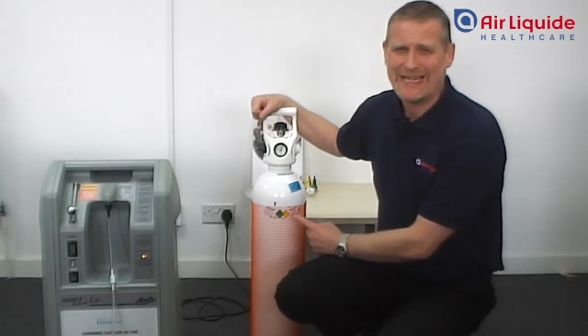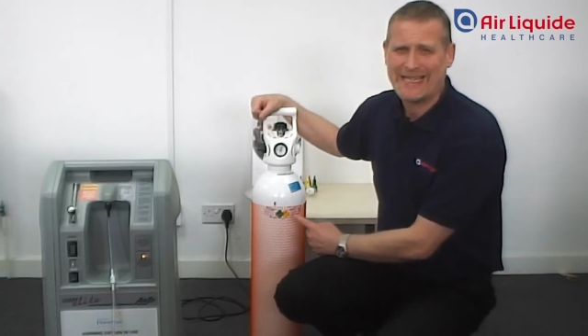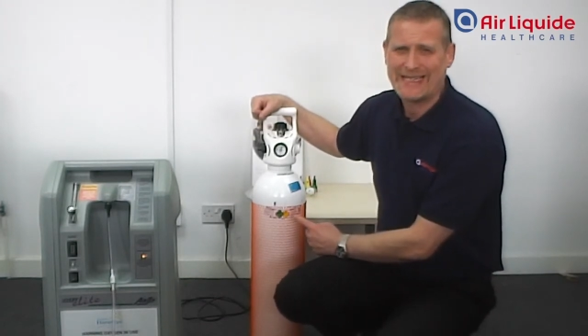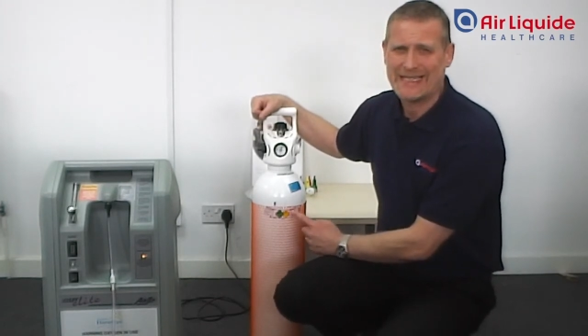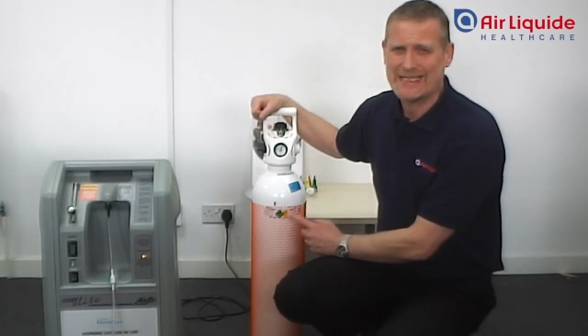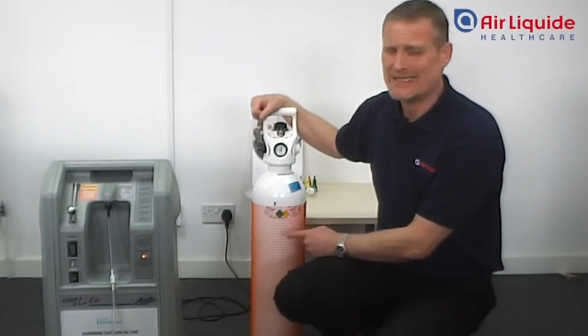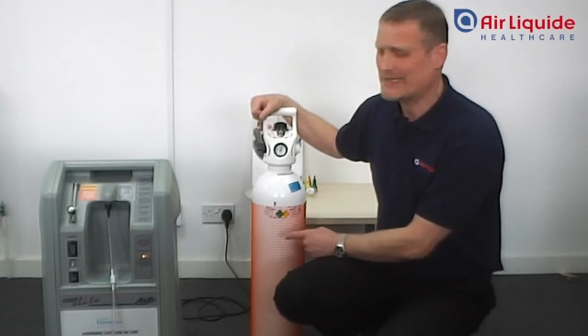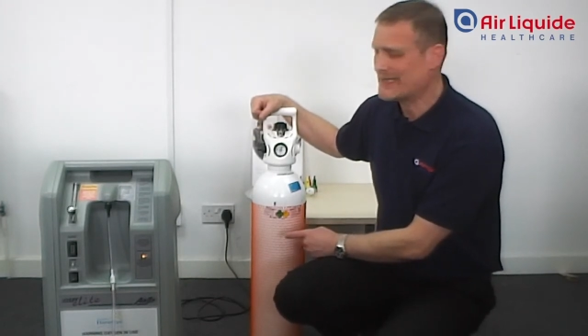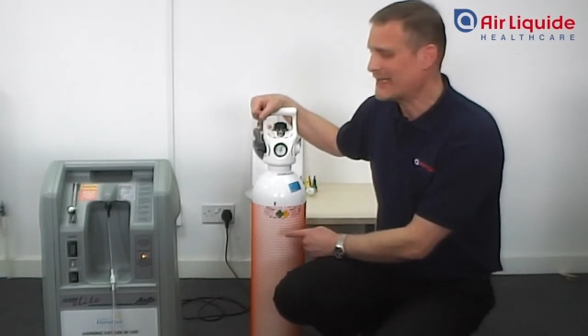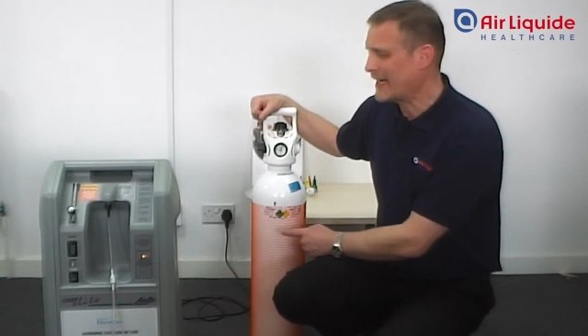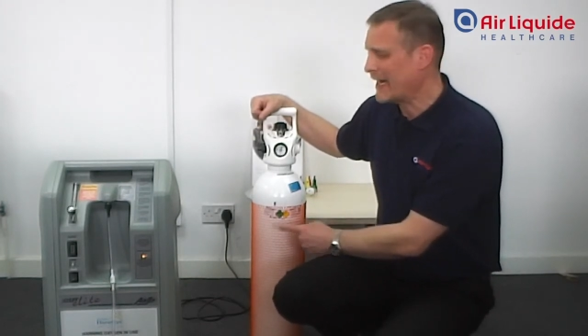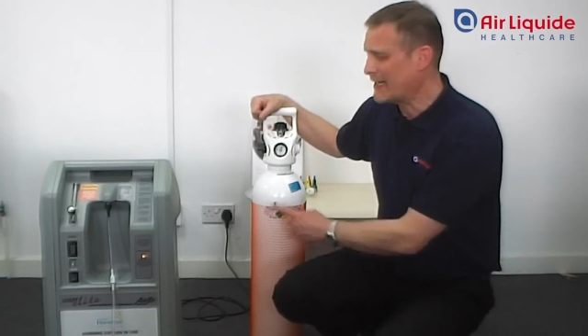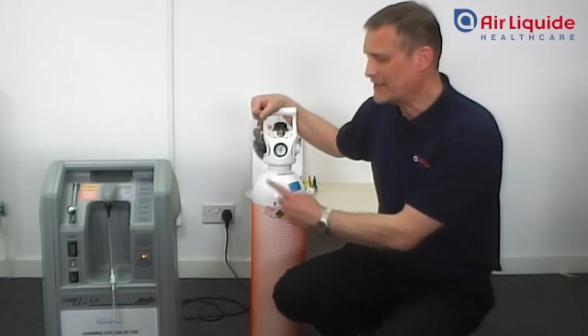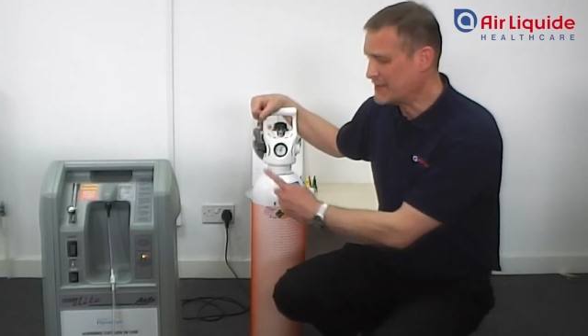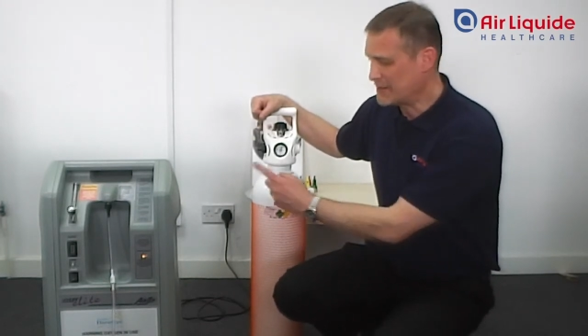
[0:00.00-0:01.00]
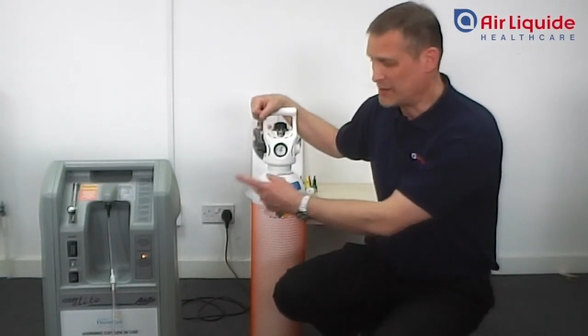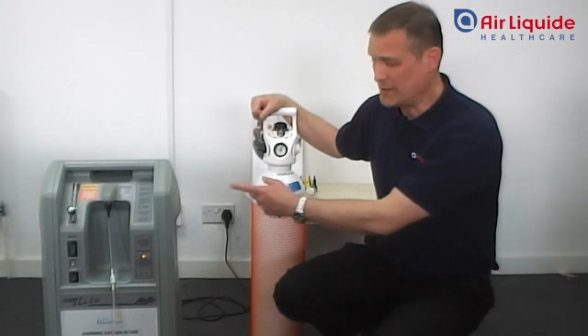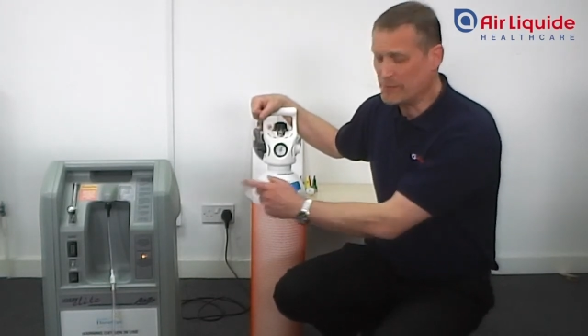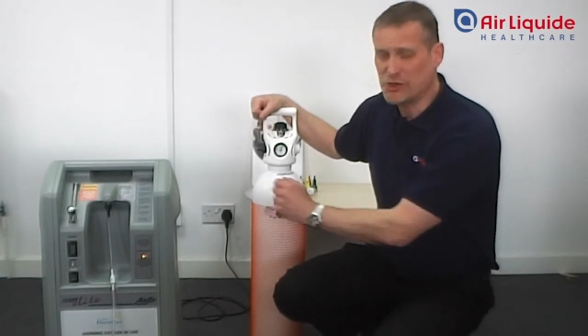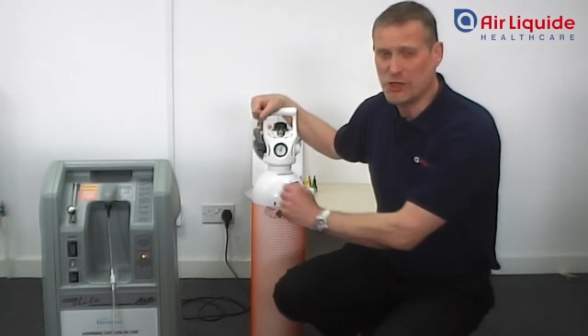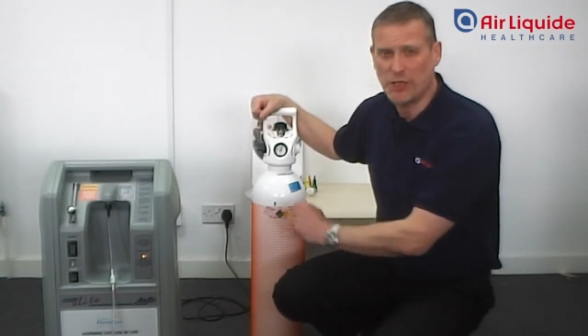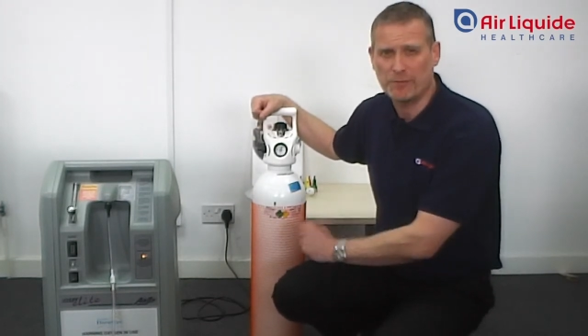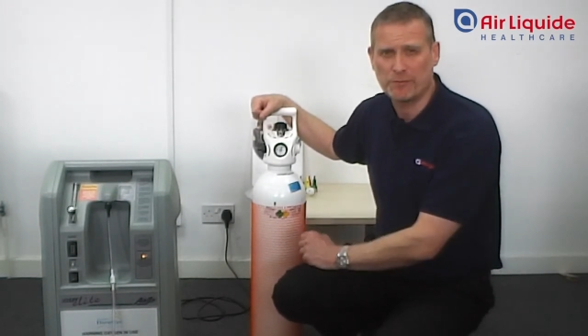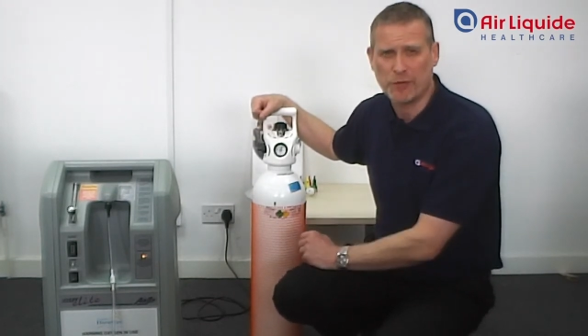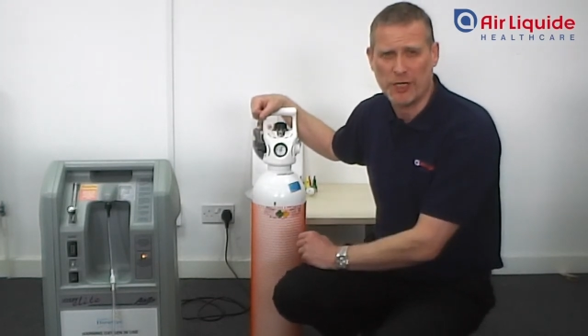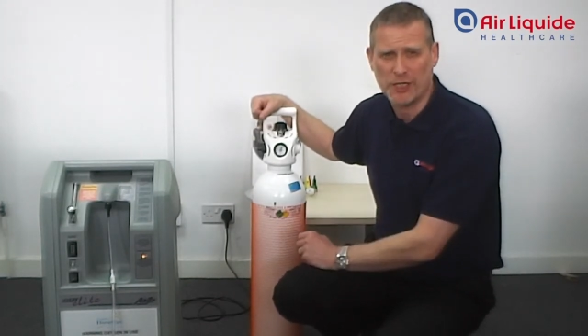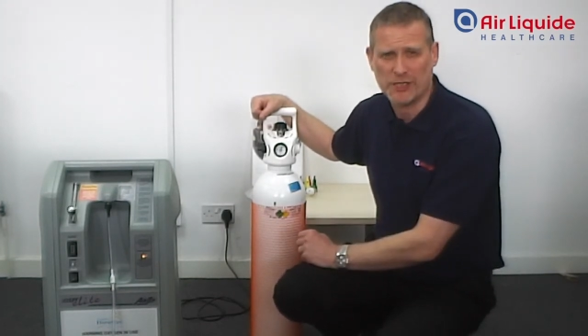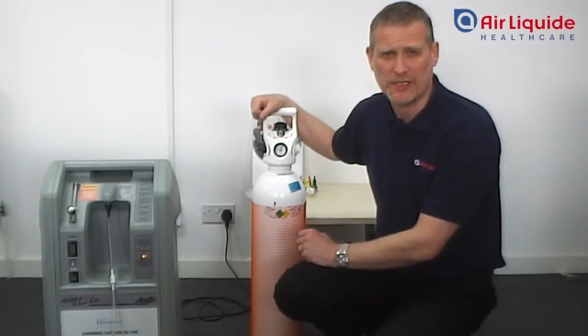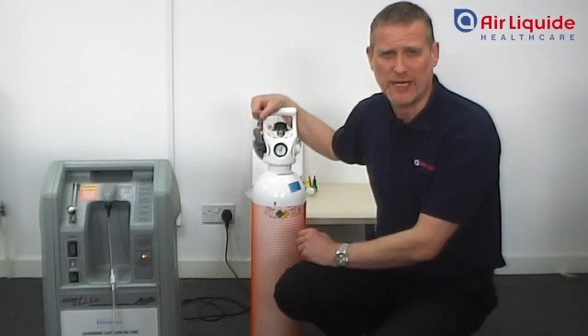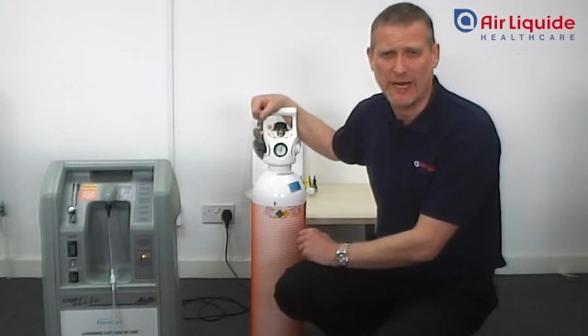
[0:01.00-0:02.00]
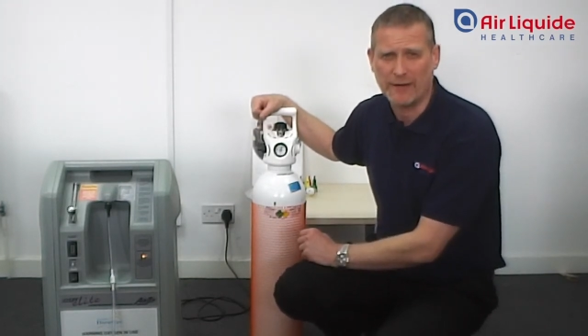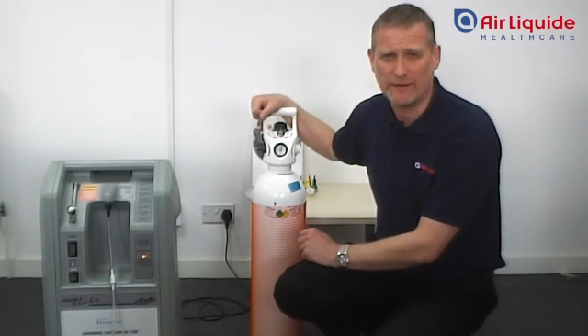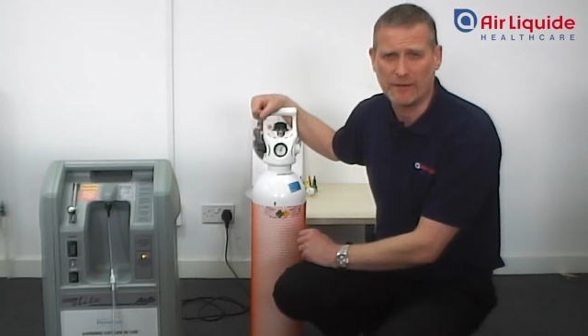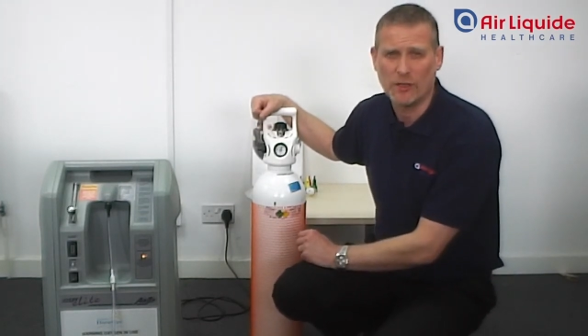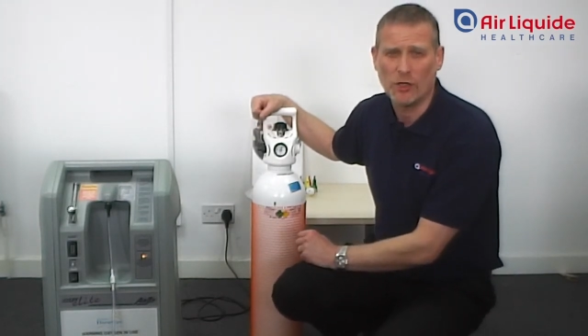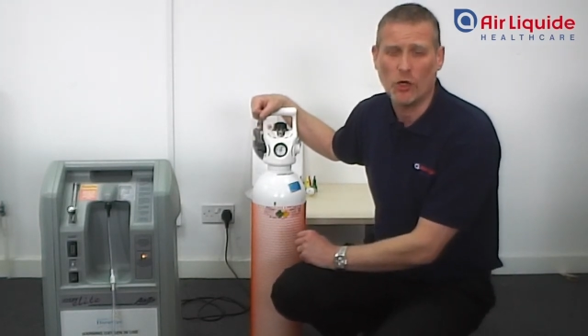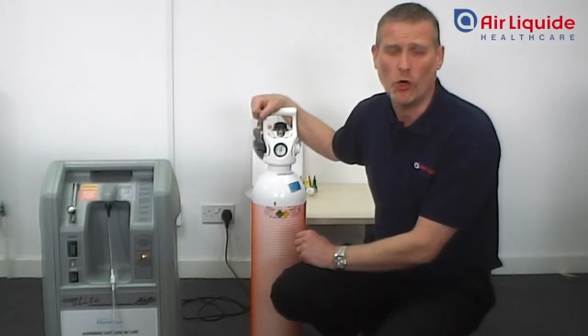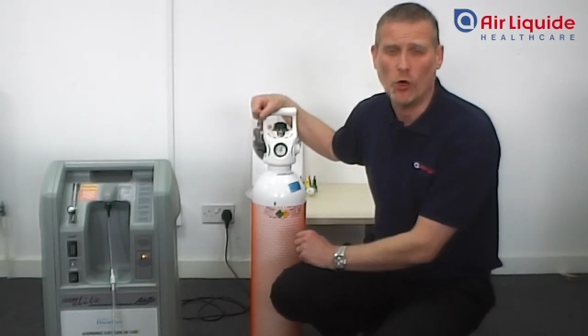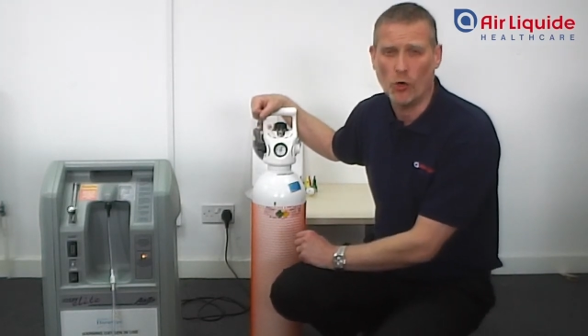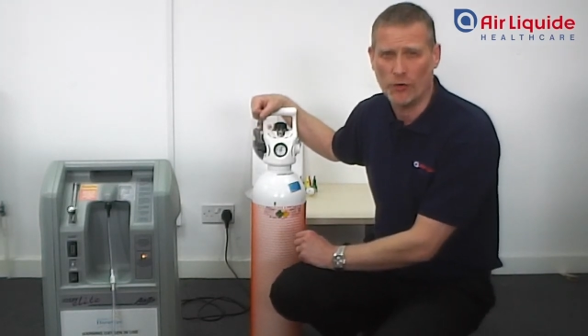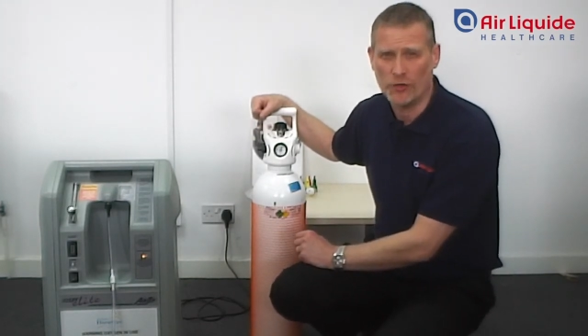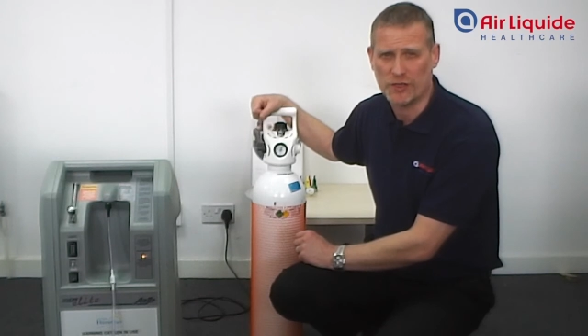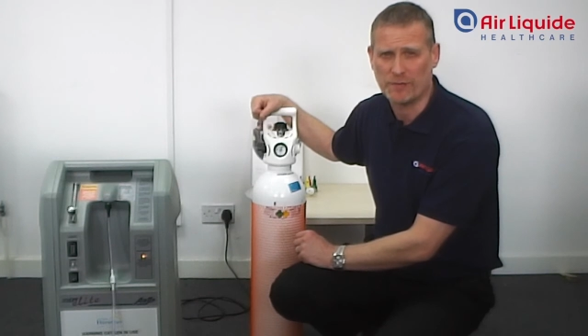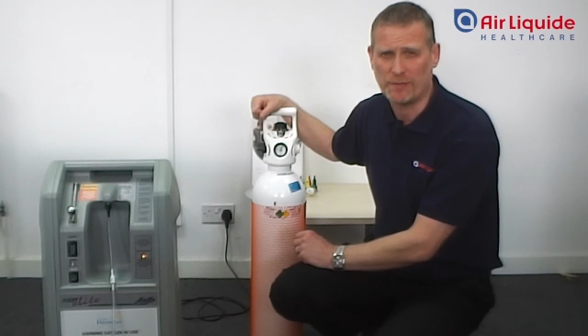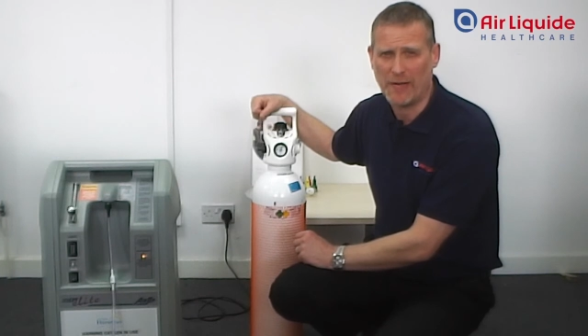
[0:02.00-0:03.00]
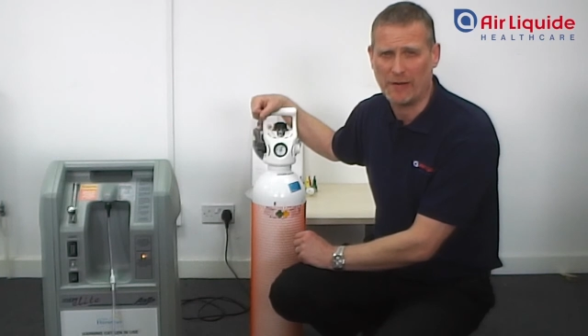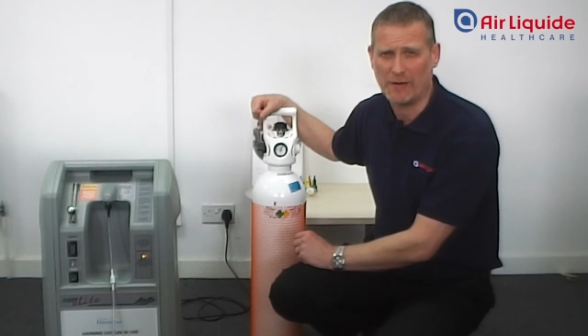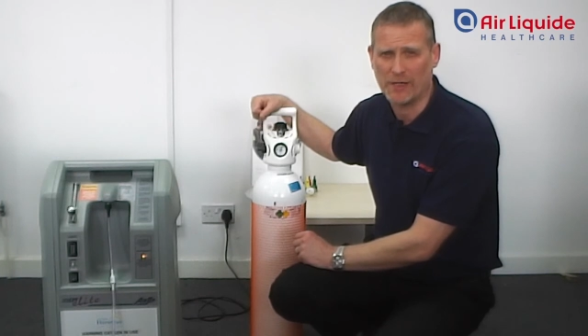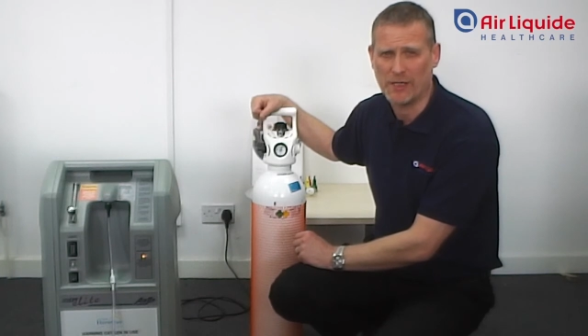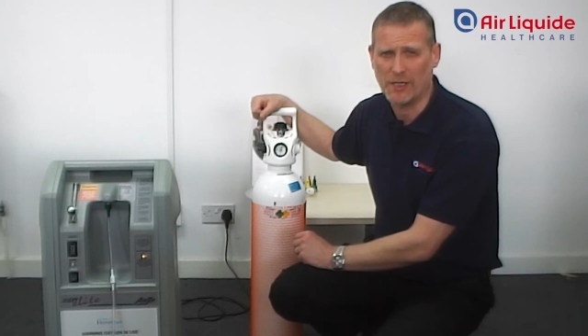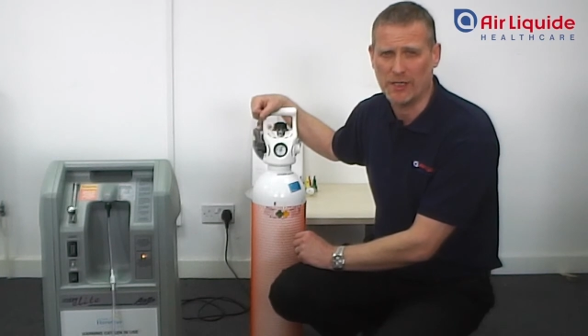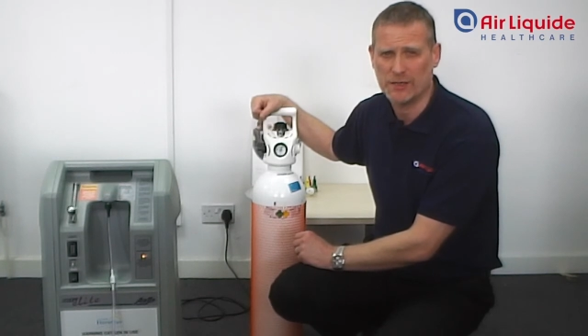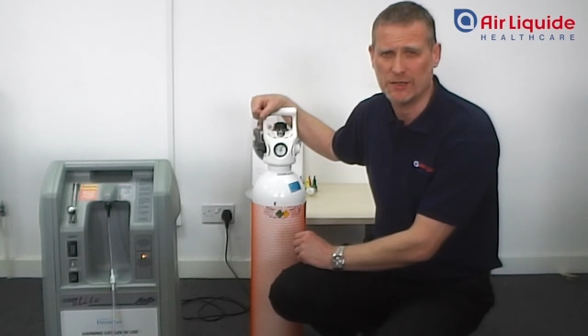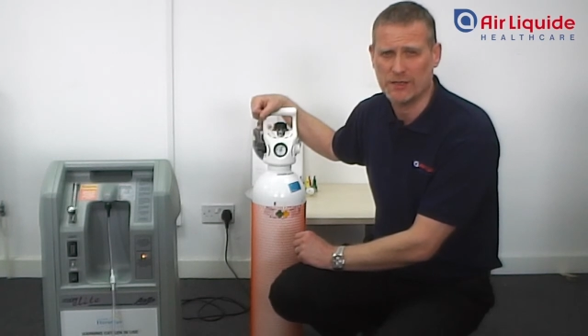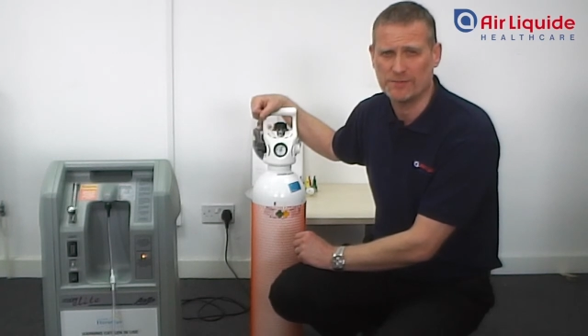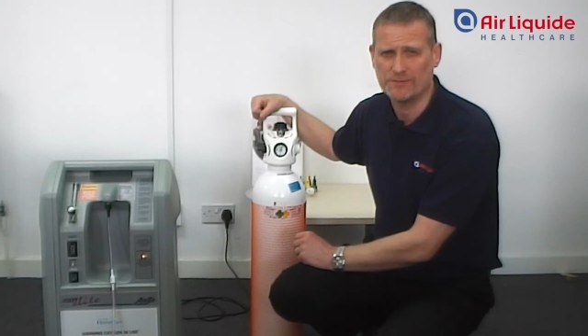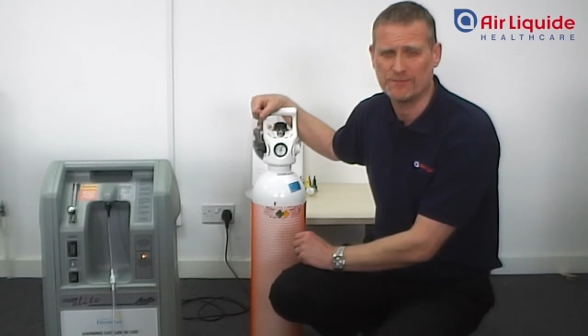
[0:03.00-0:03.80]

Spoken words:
This is in case the machine breaks down or there's a power cut.